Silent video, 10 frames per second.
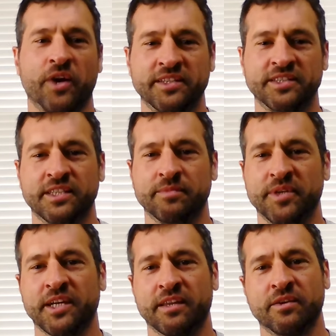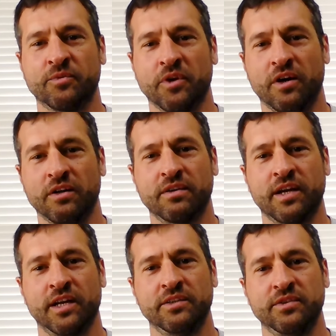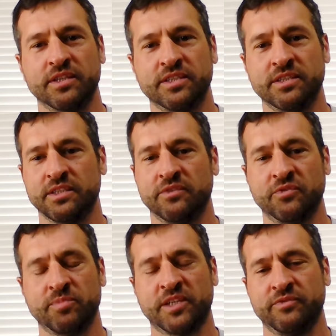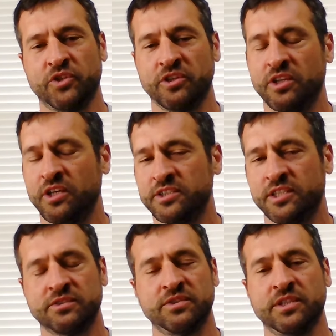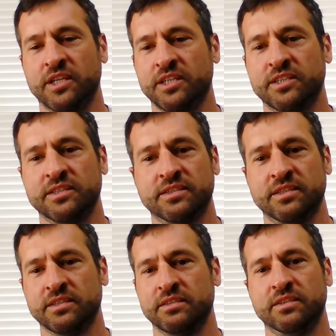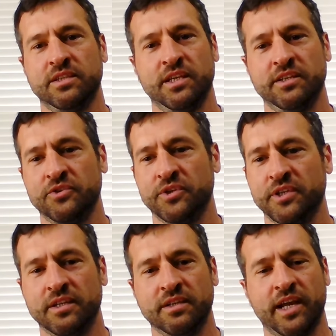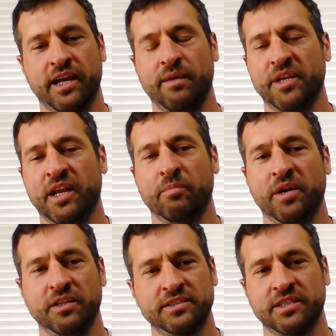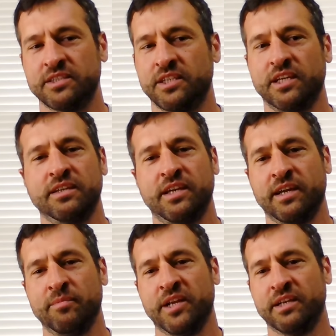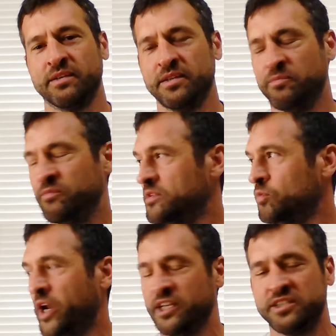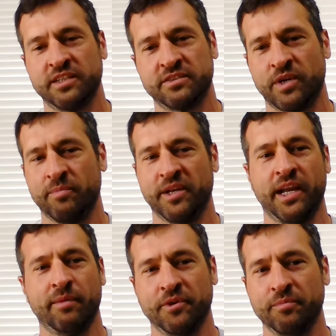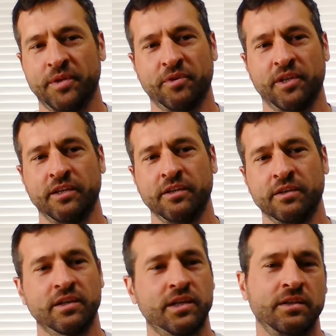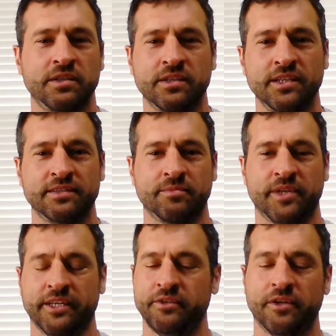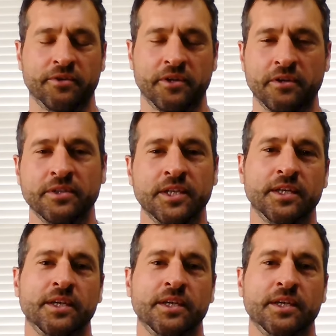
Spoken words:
crazy in me. I think we all kind of do that. Especially if you're going to lunge on a streak like this and doing that. I mean, everybody looks at you like, I weighted chest around my neighborhood and people are like, you're going to kill your knees. I'm like, you don't know.